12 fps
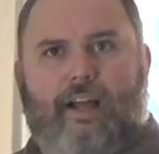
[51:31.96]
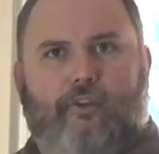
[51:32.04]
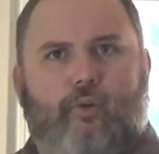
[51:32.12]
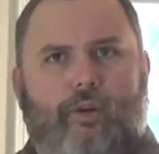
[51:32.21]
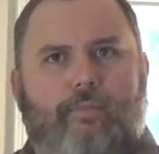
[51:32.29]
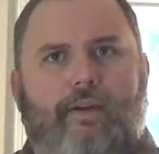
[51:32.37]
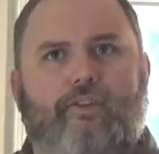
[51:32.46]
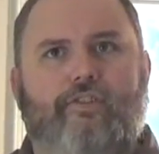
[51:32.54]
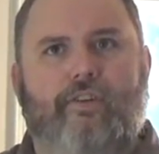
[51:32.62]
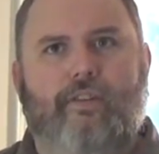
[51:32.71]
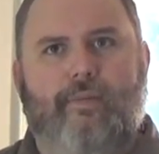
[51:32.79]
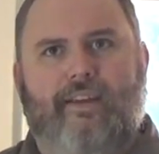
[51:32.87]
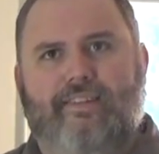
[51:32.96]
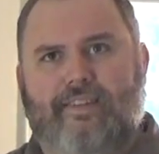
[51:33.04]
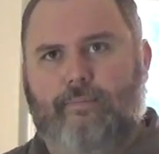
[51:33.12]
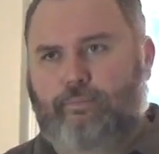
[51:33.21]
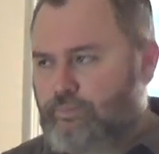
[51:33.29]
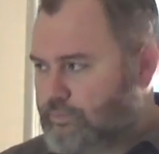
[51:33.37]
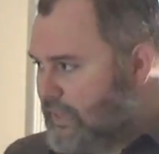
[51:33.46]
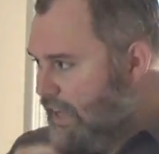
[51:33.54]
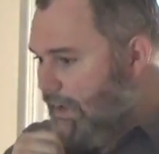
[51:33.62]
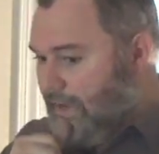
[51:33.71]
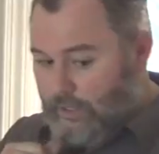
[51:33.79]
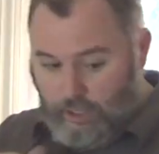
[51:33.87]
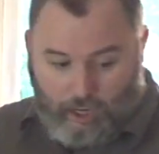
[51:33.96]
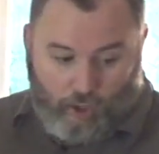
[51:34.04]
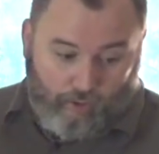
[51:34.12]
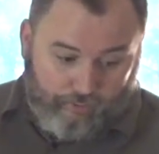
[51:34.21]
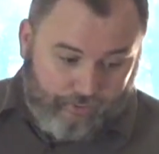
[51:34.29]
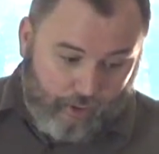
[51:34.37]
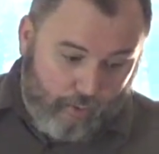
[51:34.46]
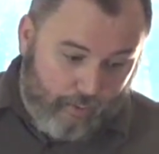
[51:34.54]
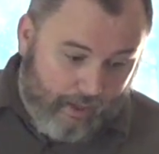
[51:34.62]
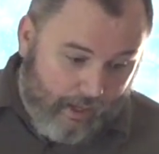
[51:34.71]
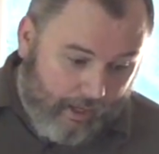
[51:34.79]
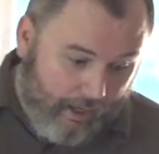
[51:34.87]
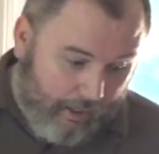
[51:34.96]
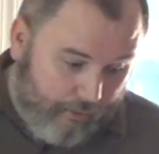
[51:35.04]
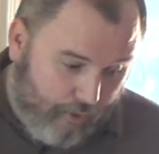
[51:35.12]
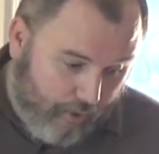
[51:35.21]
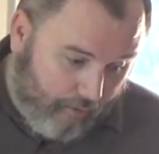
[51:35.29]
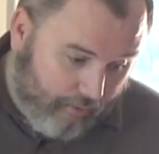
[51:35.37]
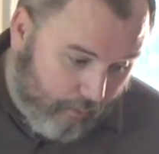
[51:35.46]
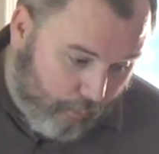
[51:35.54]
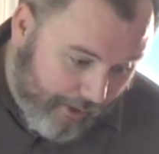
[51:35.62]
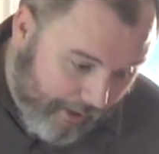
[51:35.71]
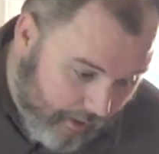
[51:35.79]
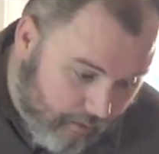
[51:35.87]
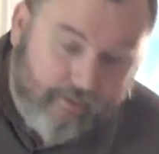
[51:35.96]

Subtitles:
to administer the medicine. And also, it took some reading